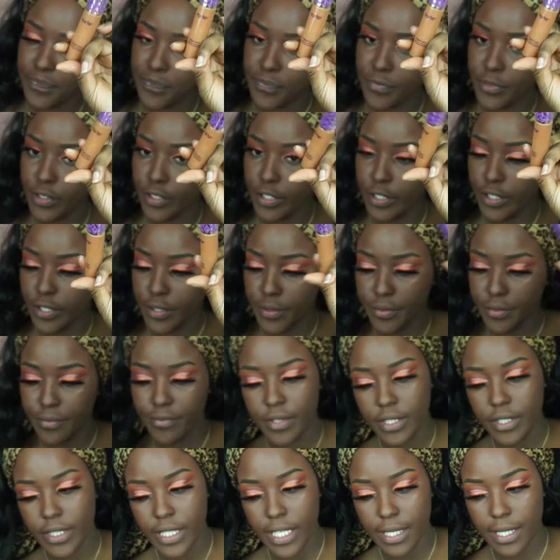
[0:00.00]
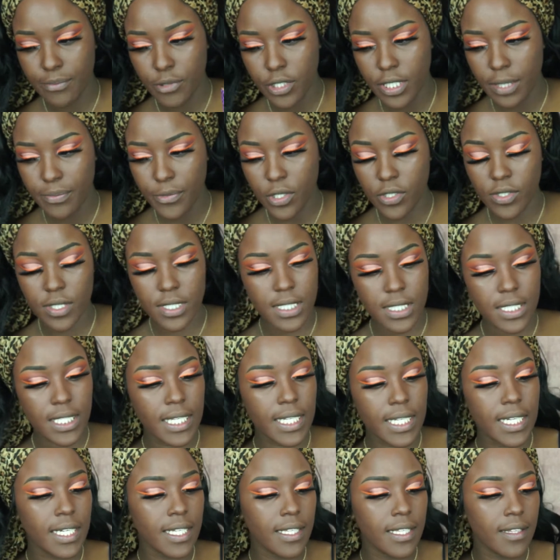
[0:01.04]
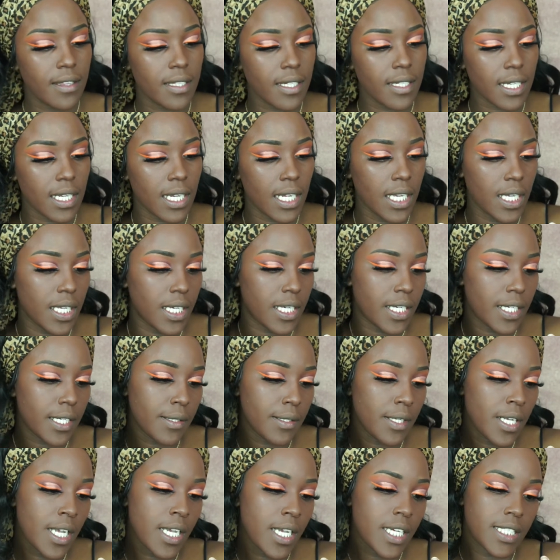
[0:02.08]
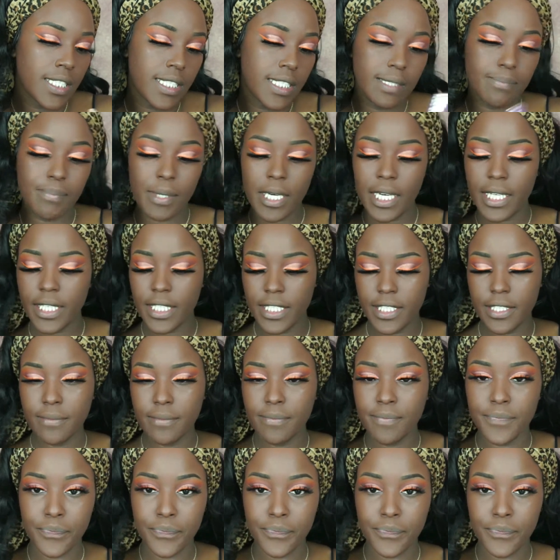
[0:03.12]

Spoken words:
you know, the Tape Shape Concealer in the color Deep Honey.